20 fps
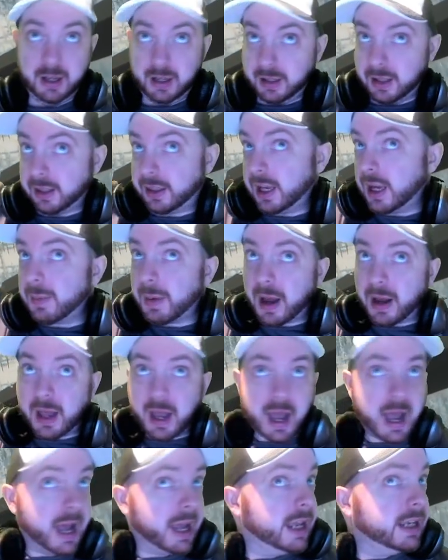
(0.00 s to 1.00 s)
The thing about a
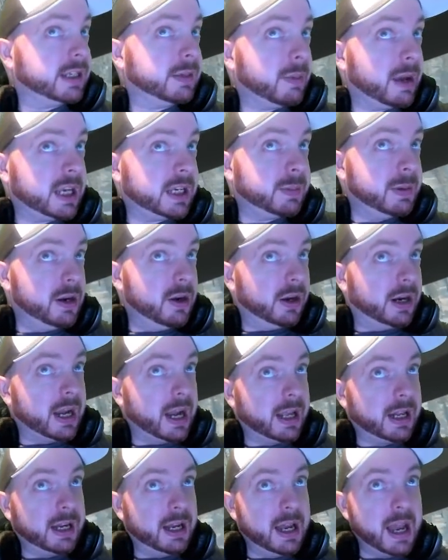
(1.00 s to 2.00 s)
hat is it makes me look
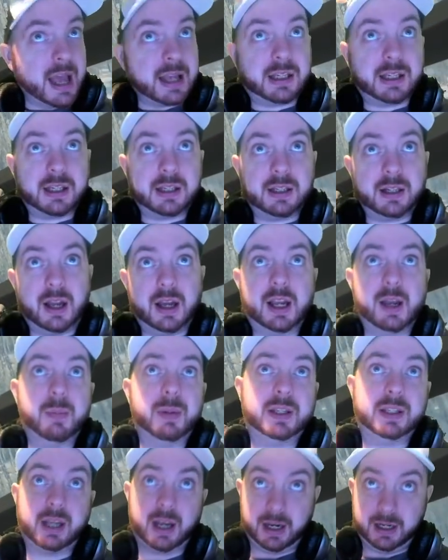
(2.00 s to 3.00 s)
like less like a
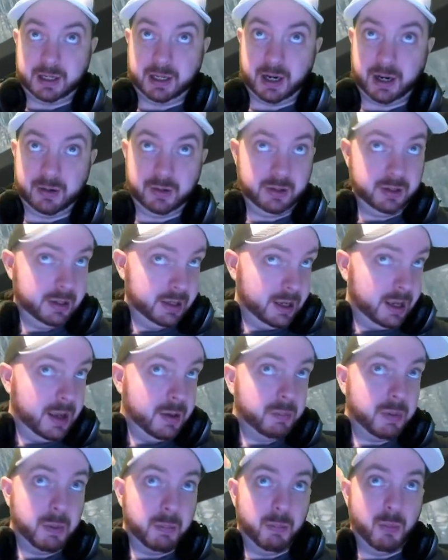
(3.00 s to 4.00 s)
potato,
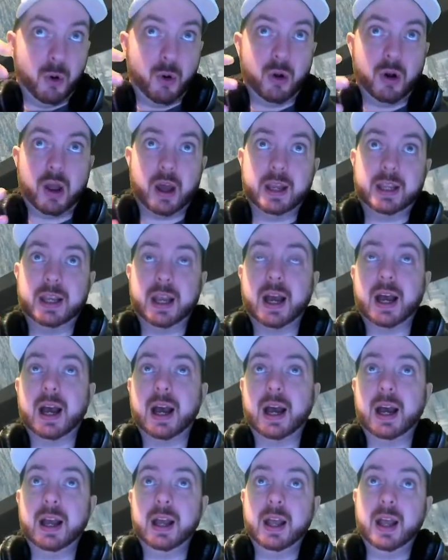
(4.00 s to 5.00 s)
but more like
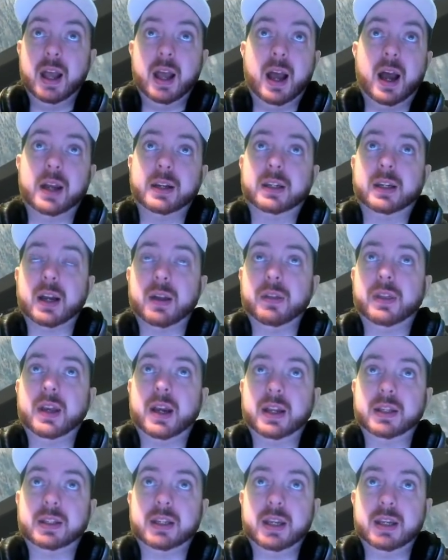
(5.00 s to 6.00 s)
I don't think
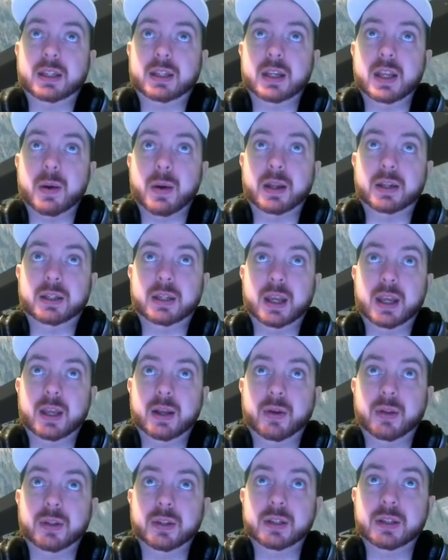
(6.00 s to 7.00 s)
I can see CUNT
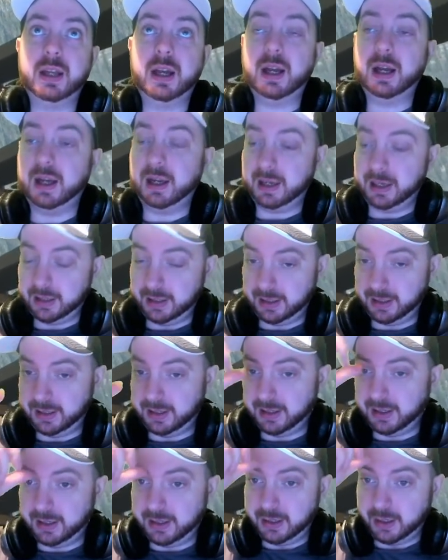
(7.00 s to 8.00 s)
on
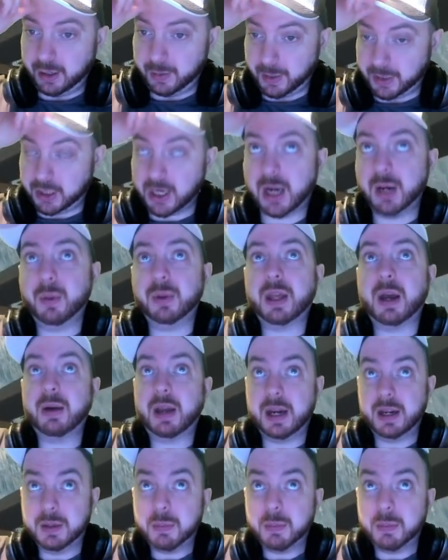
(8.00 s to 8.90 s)
my channel without getting